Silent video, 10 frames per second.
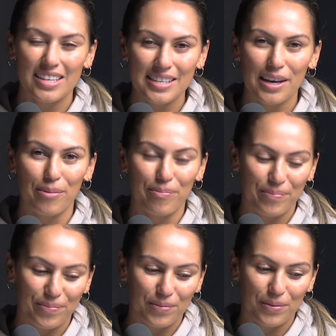Hit us up.
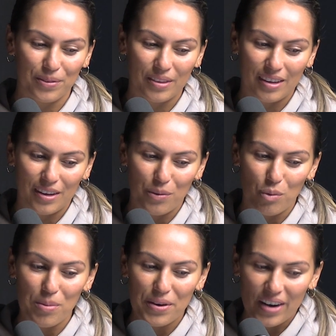
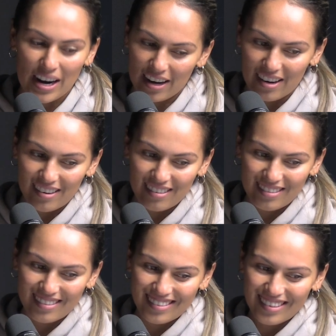We'll be great.
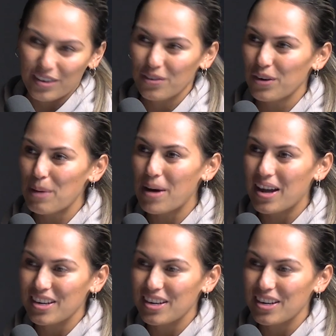Great